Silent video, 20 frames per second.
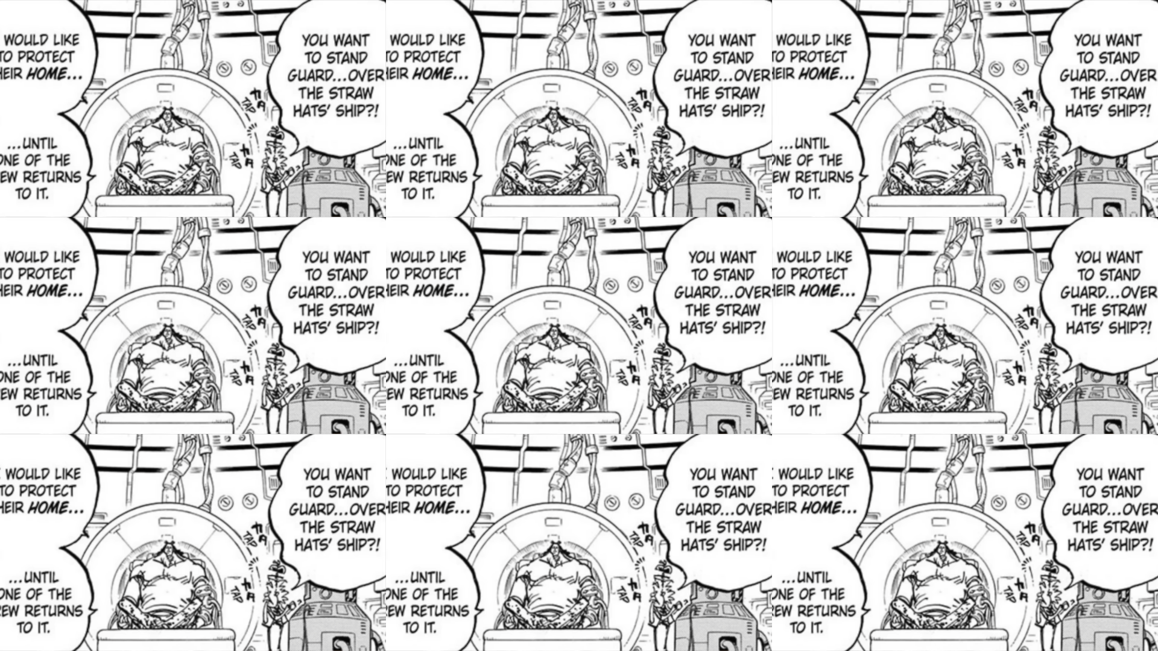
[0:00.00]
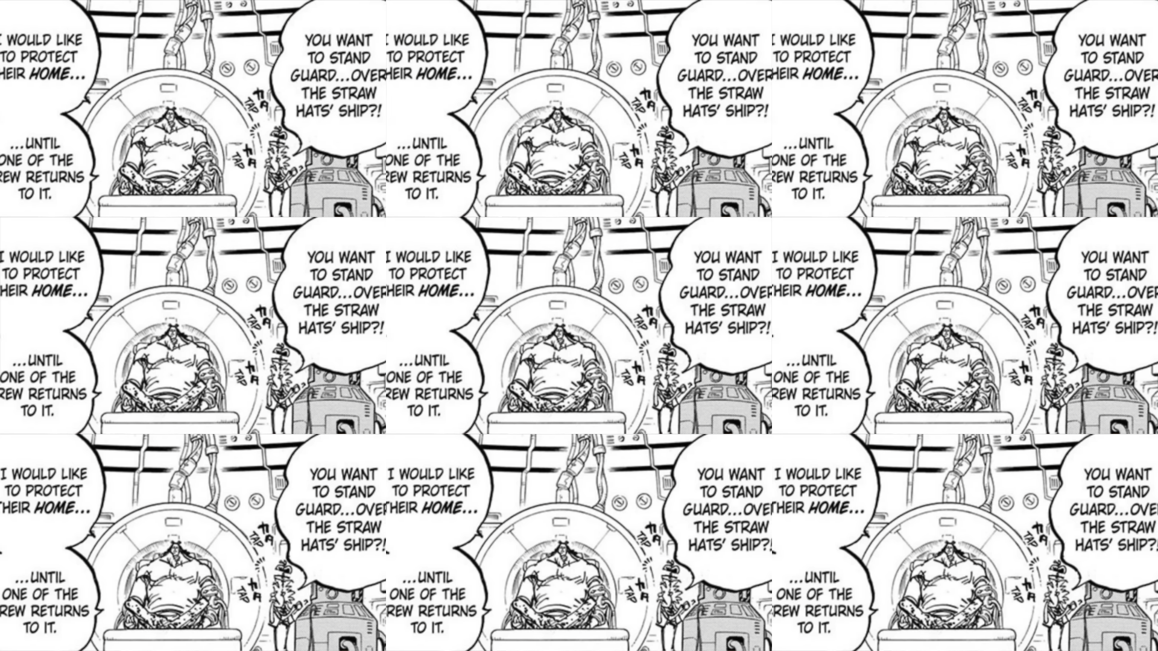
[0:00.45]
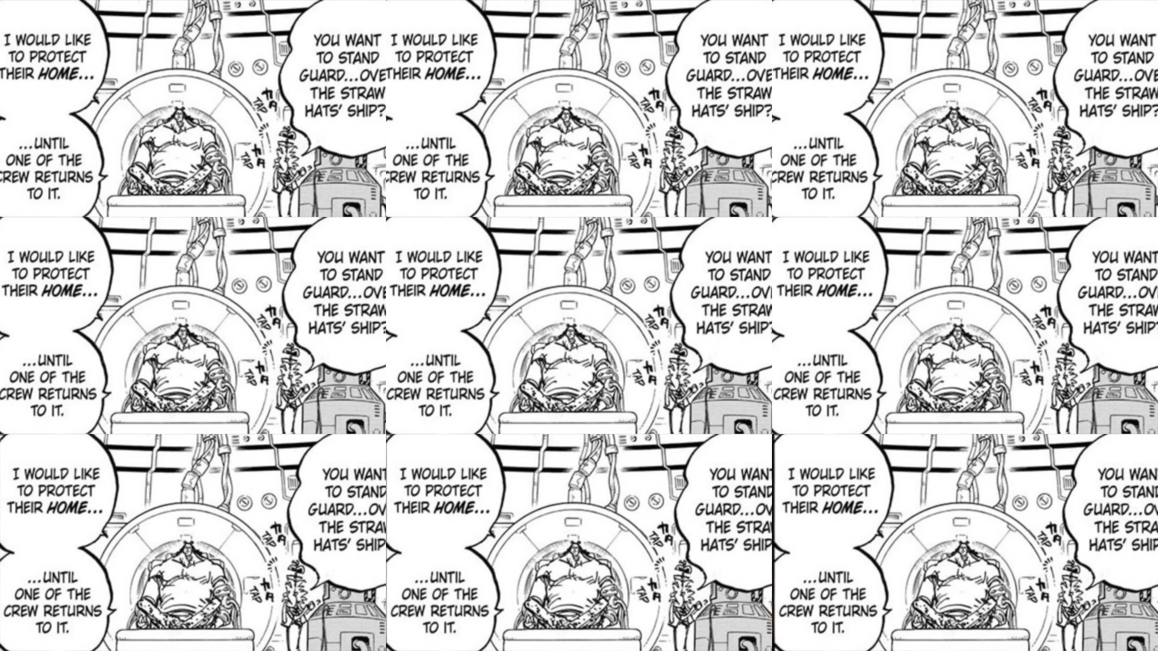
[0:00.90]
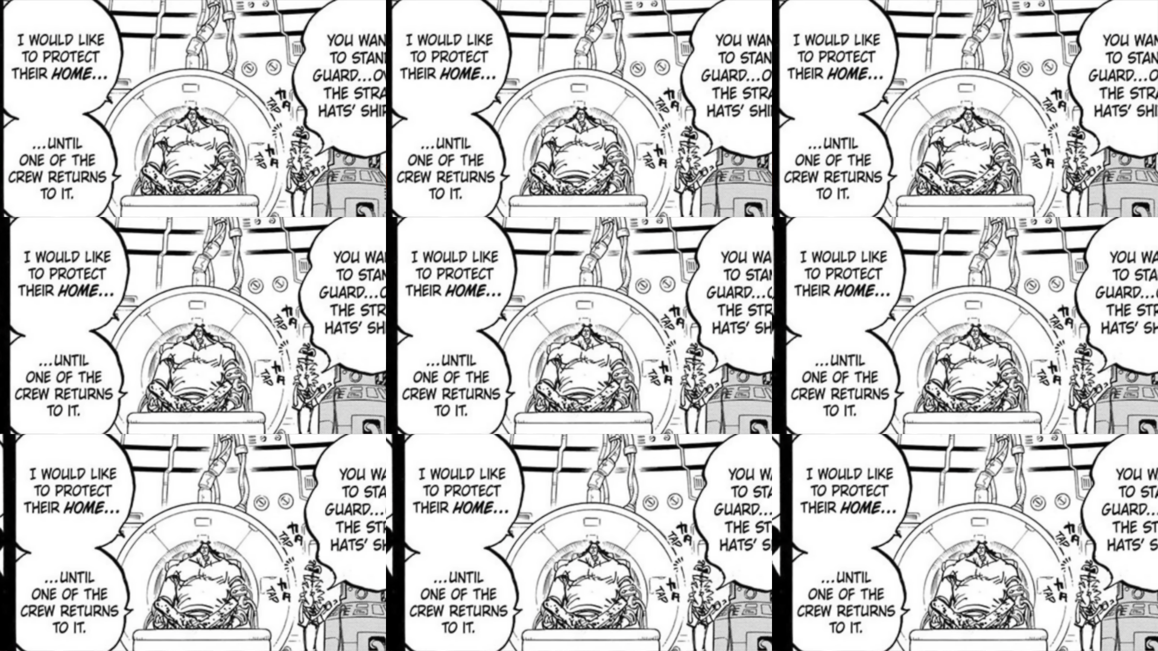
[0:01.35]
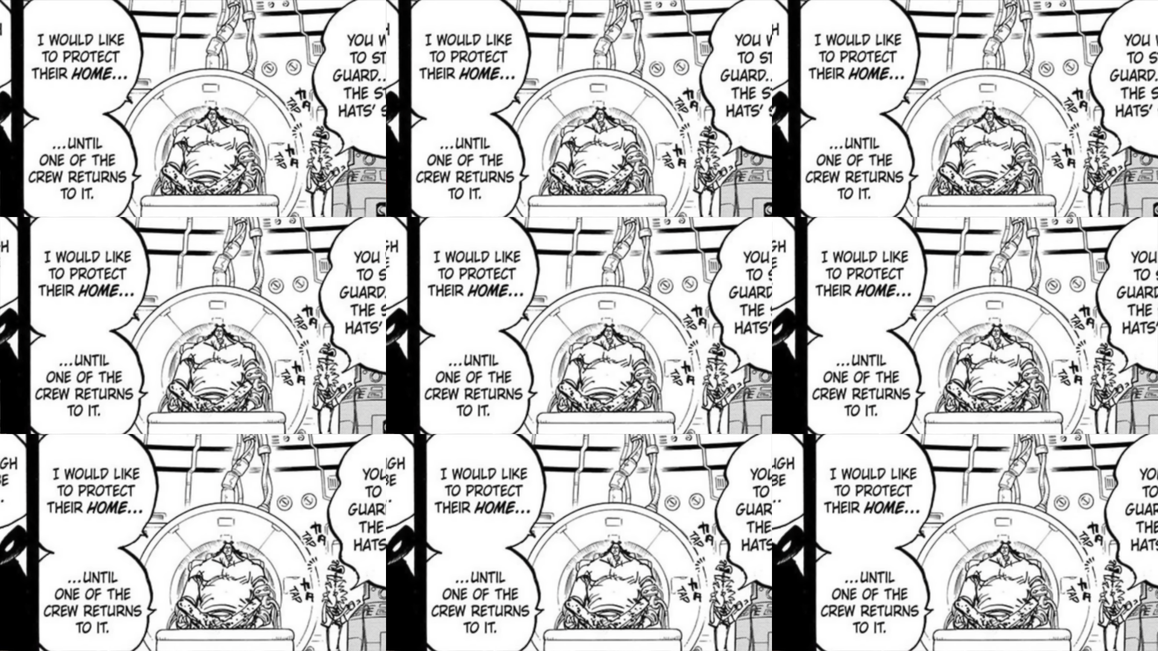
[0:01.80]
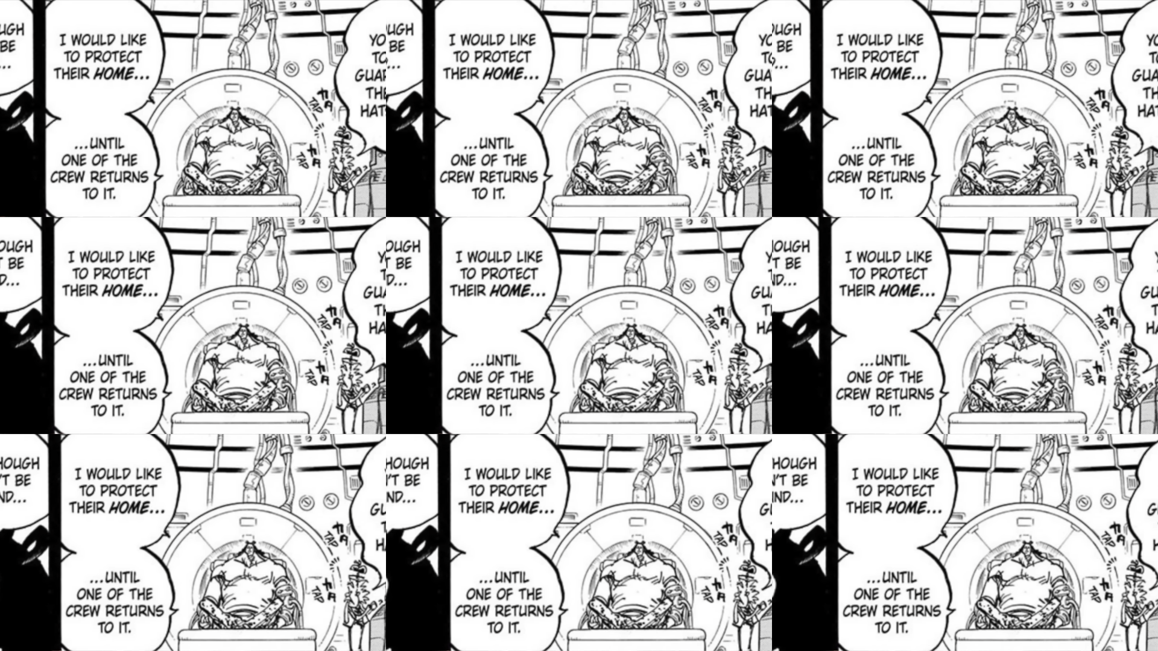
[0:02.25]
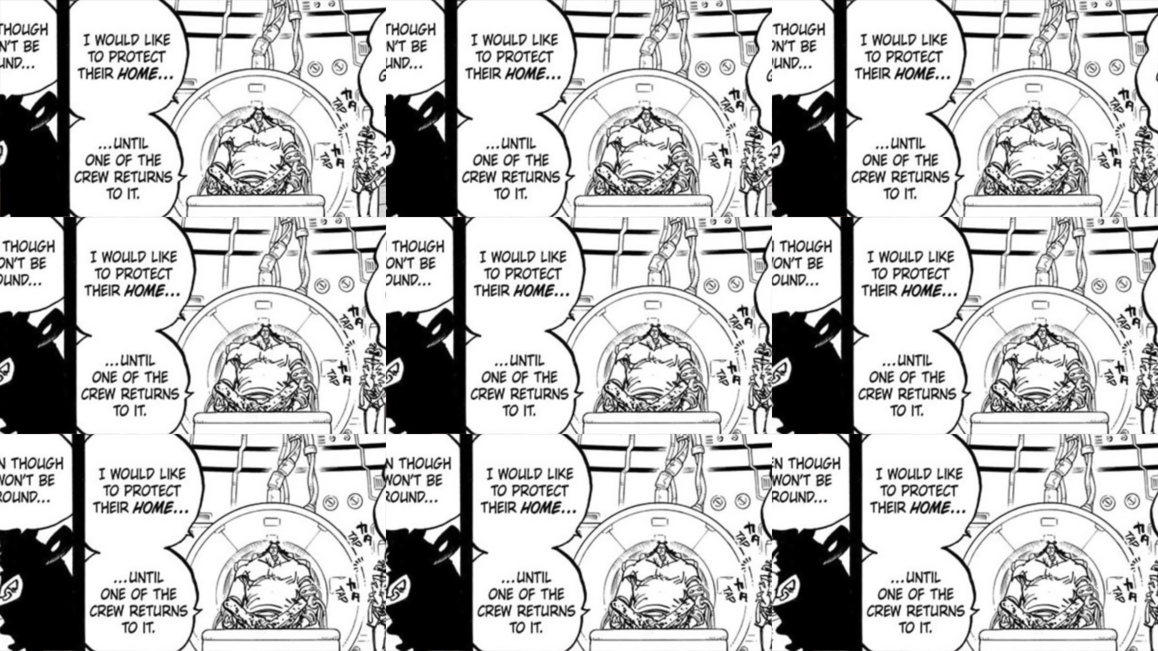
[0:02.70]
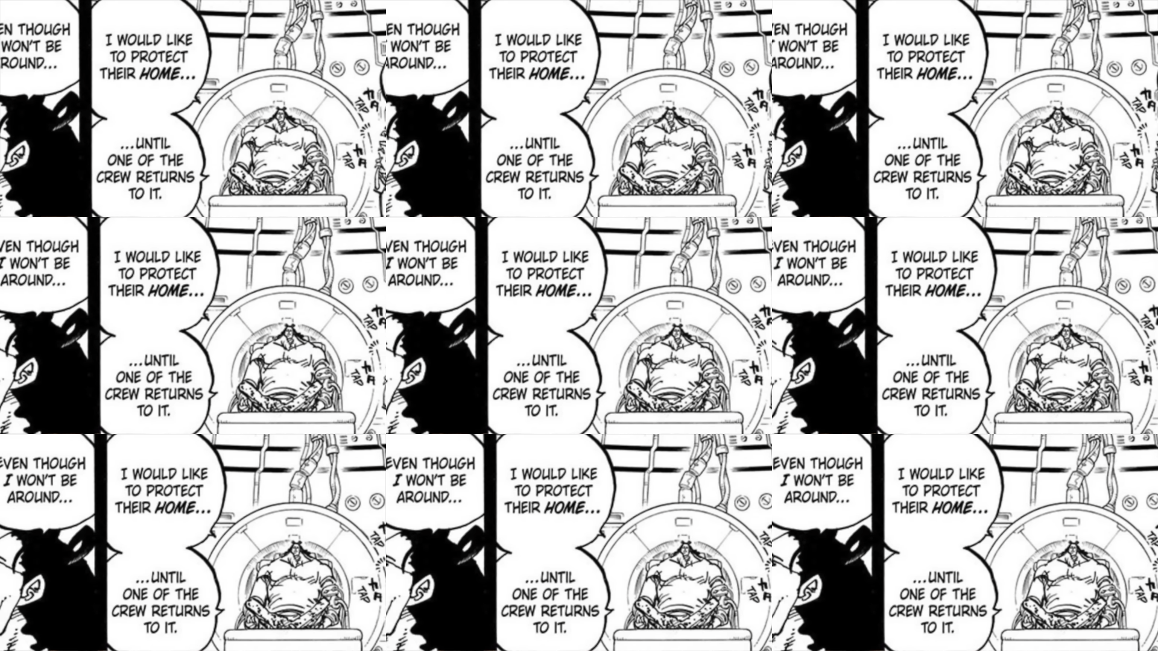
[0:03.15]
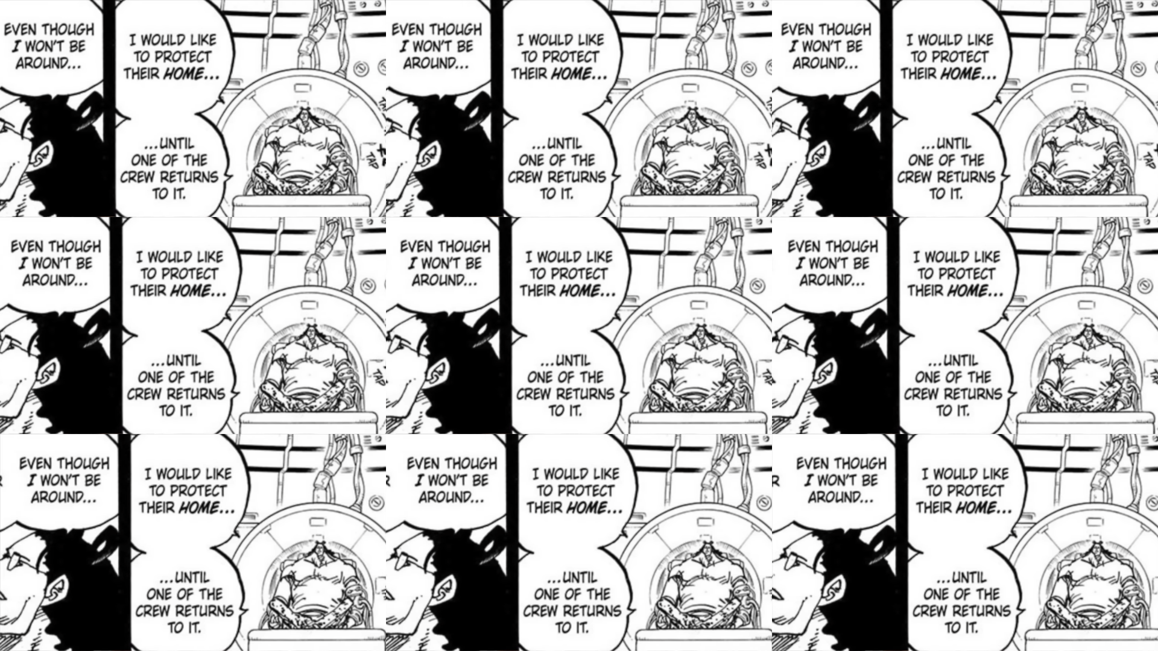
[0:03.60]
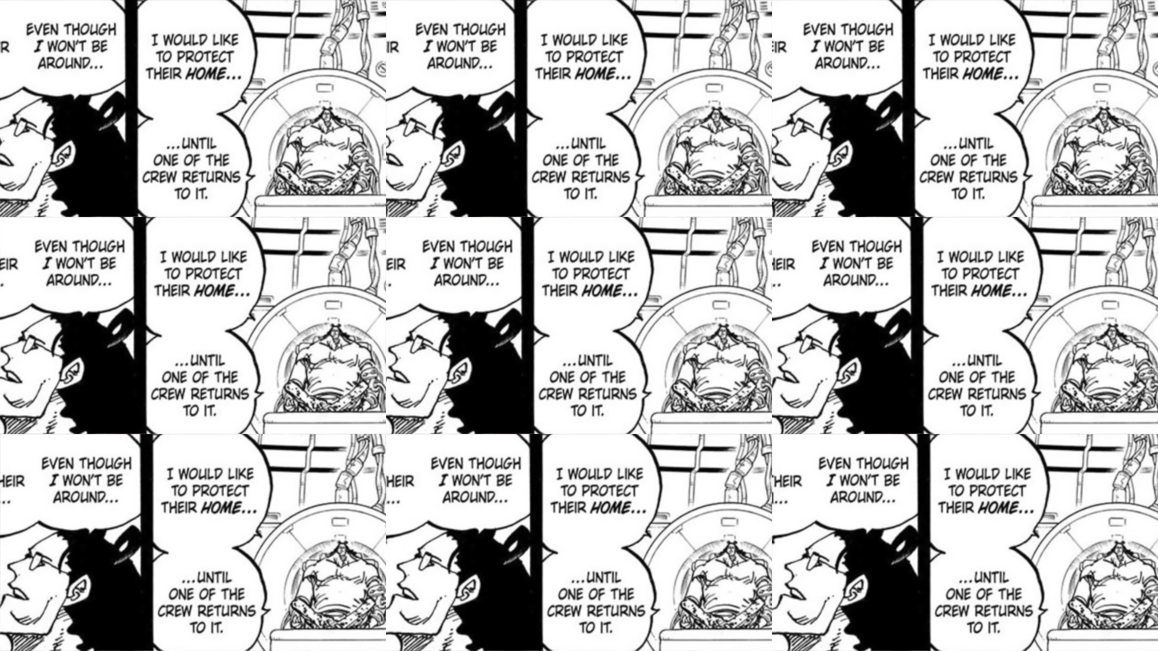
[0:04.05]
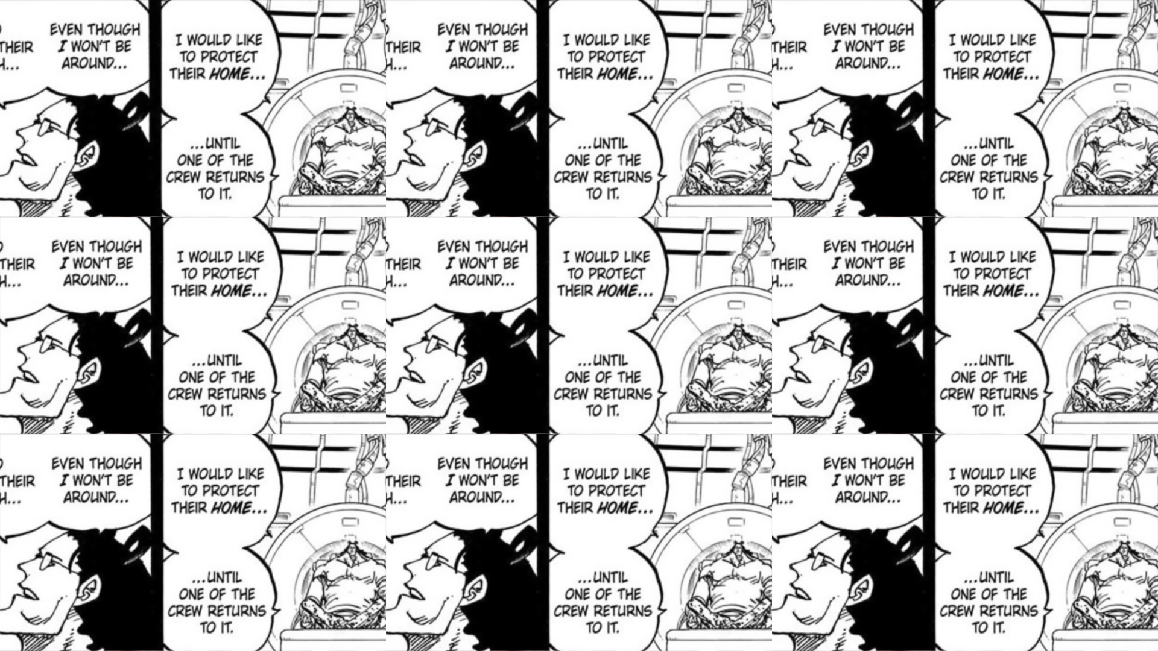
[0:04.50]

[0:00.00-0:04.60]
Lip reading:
[unreadable: no face in view]